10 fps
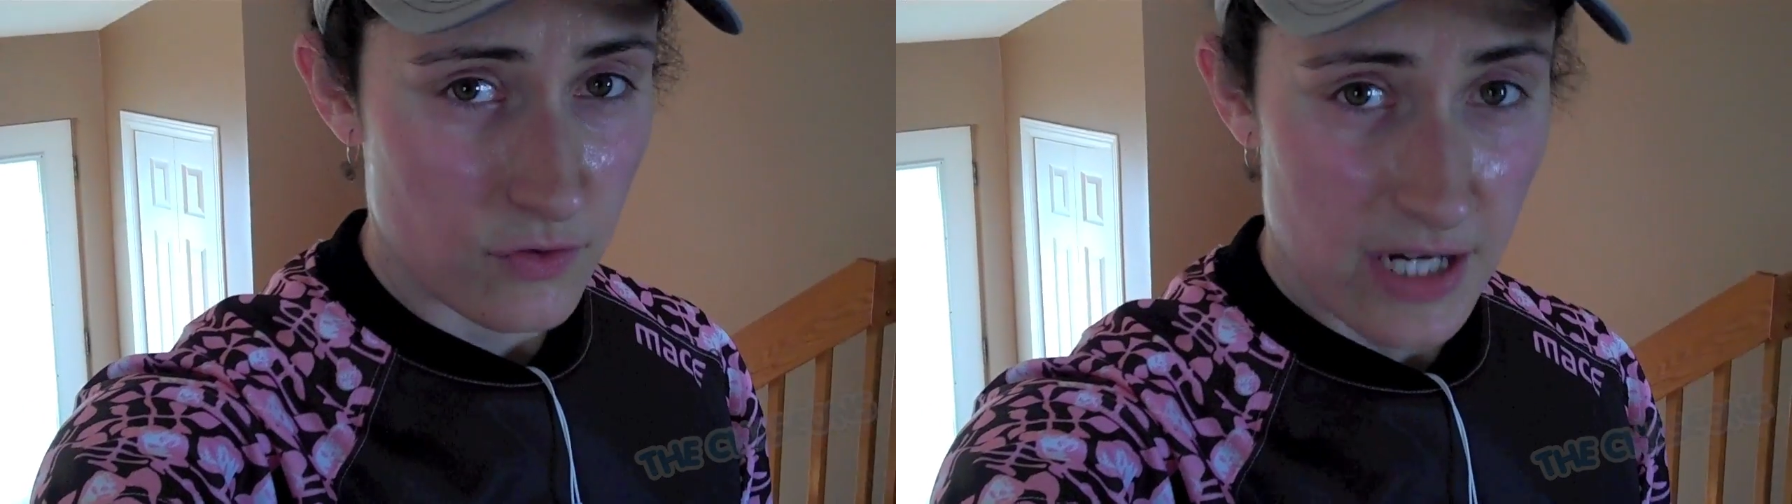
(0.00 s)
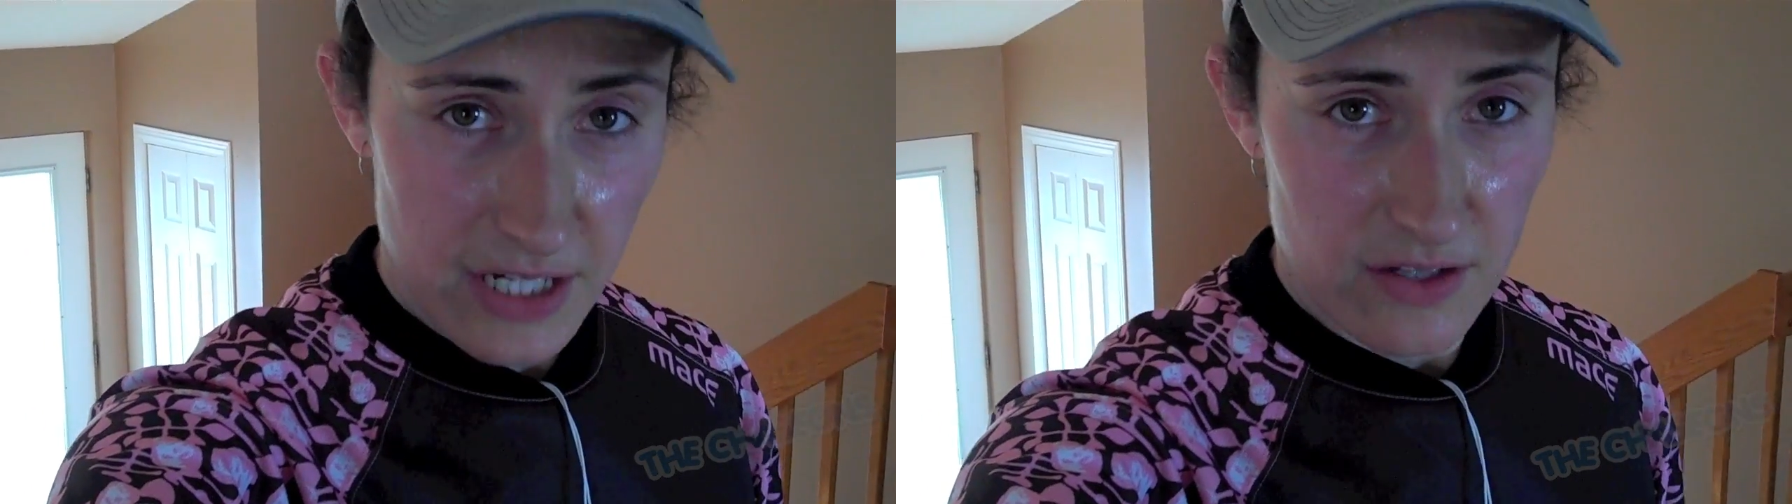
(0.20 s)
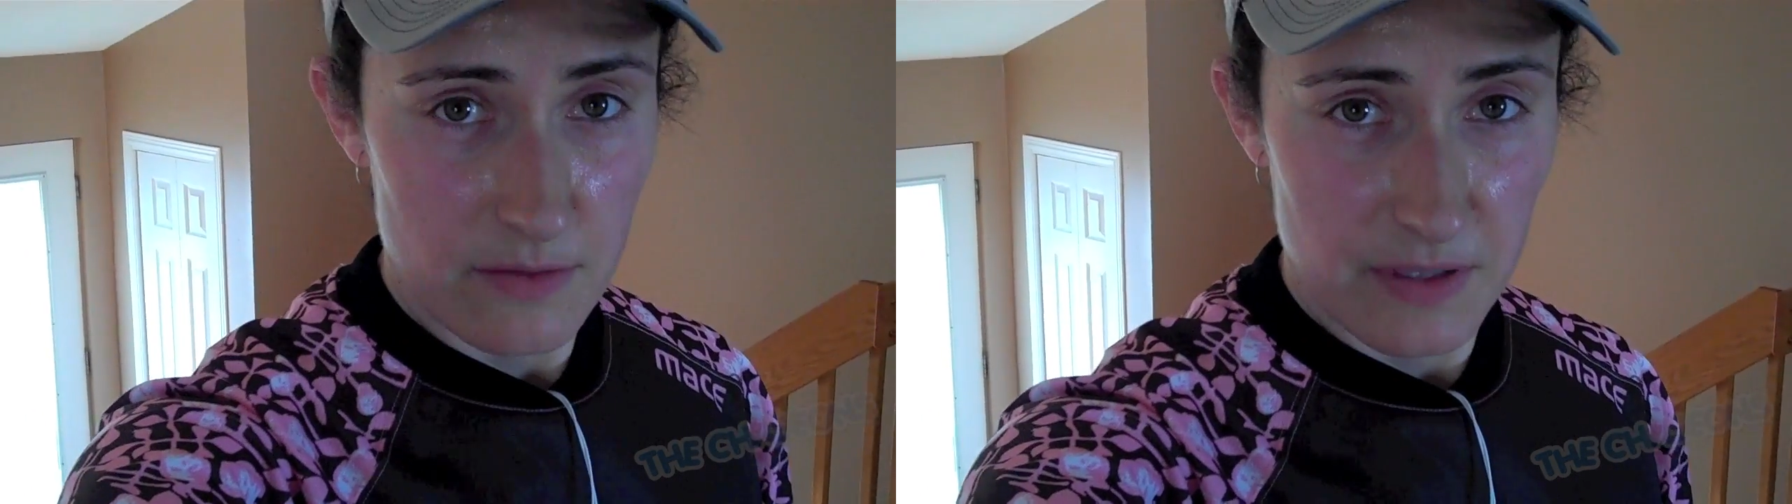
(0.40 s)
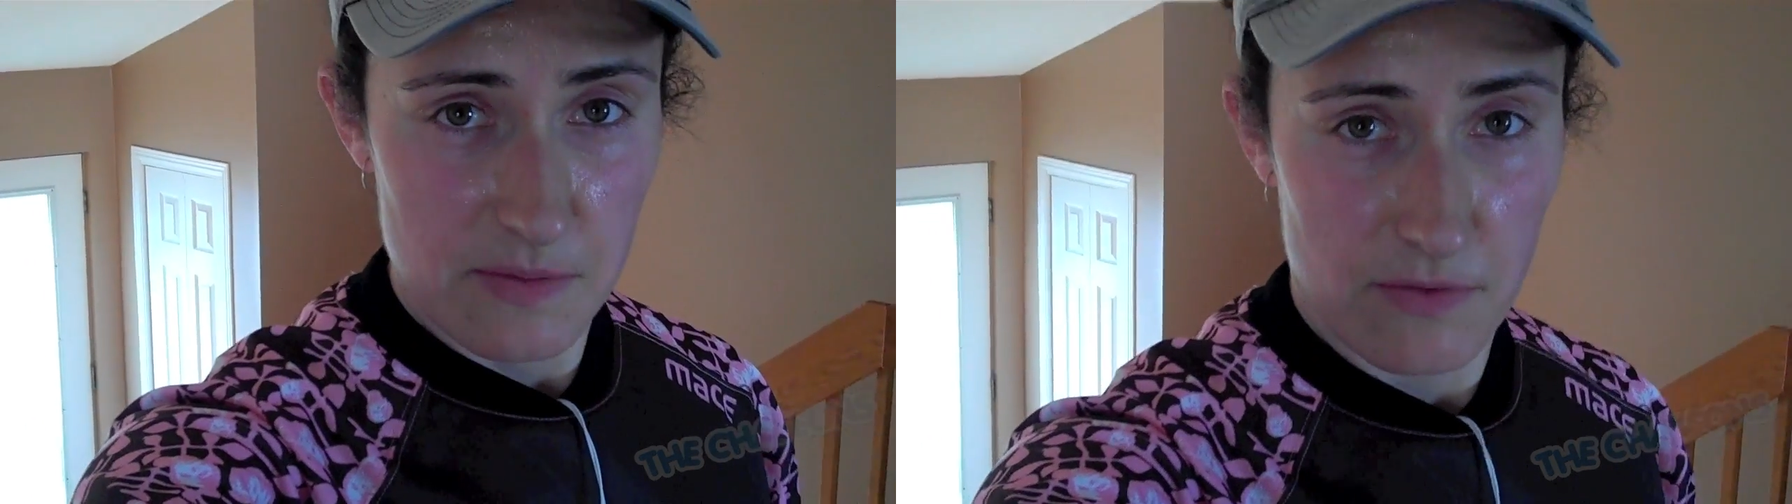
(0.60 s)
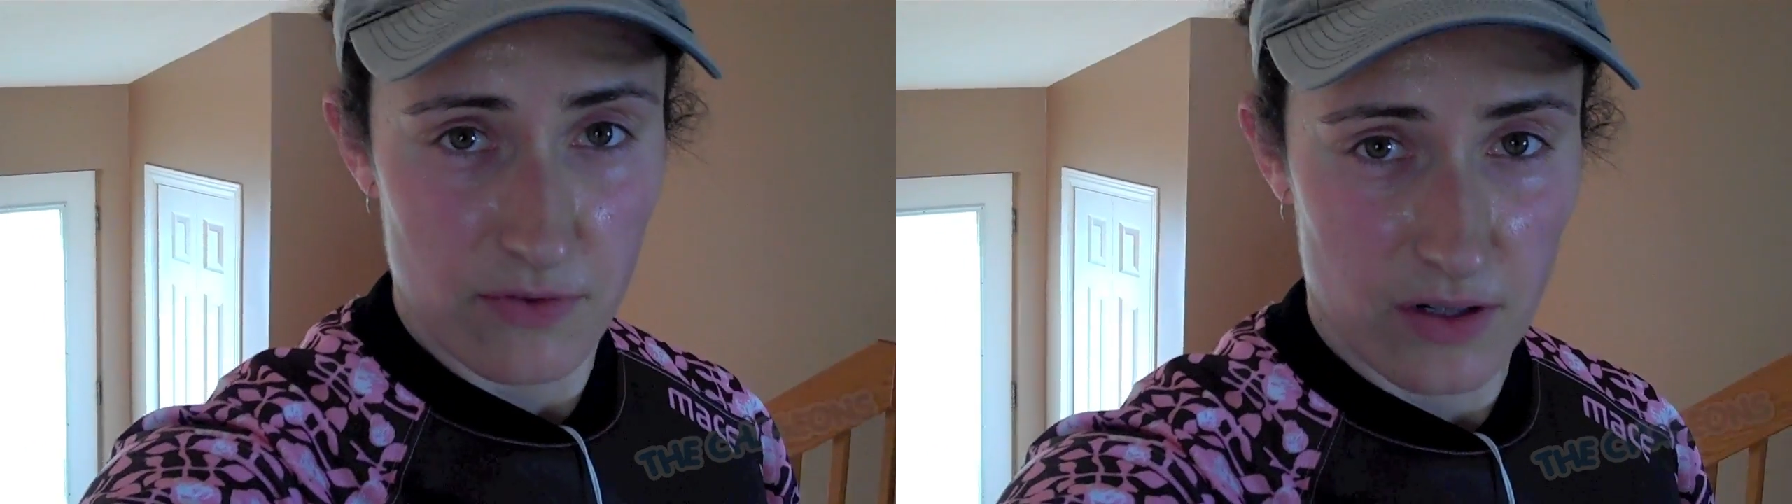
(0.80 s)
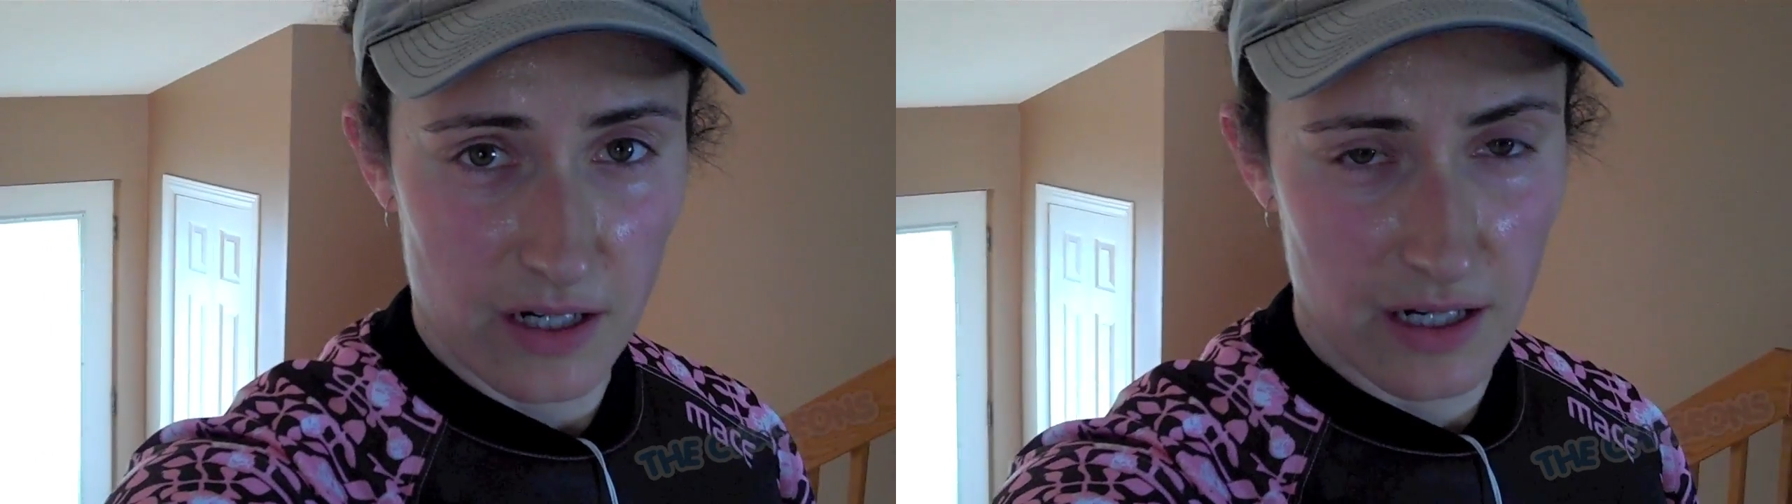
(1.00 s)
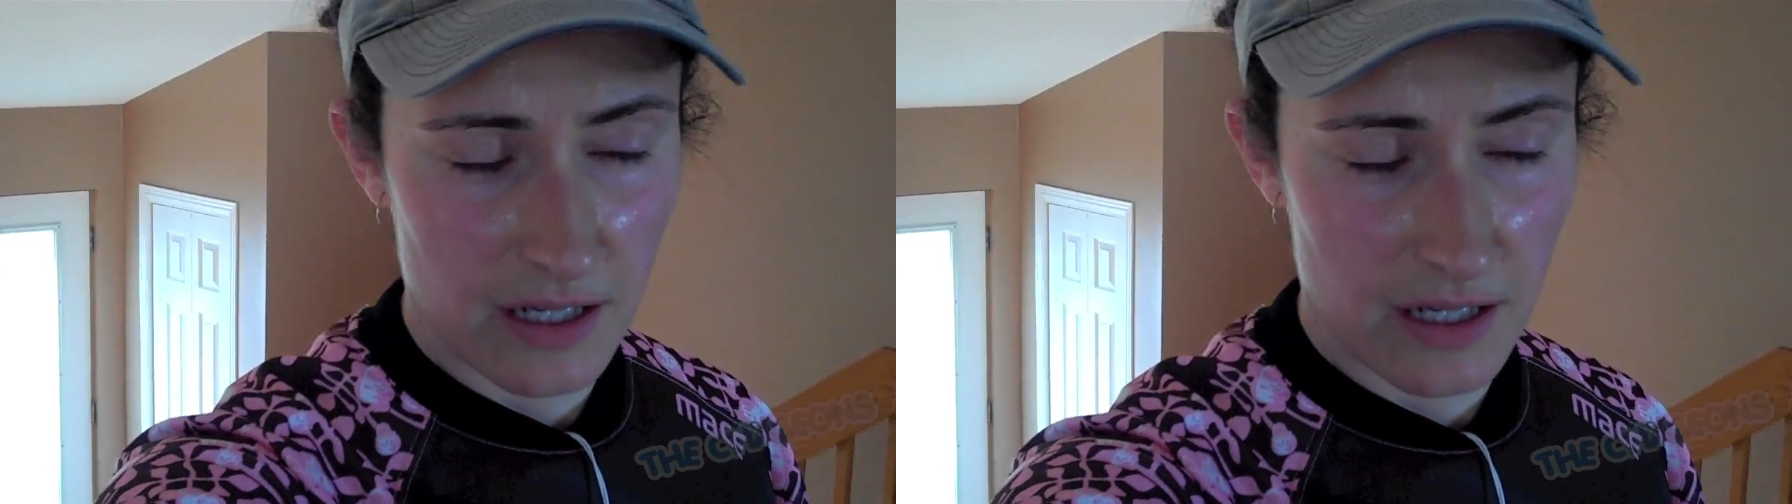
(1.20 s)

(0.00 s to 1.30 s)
running on the beach before.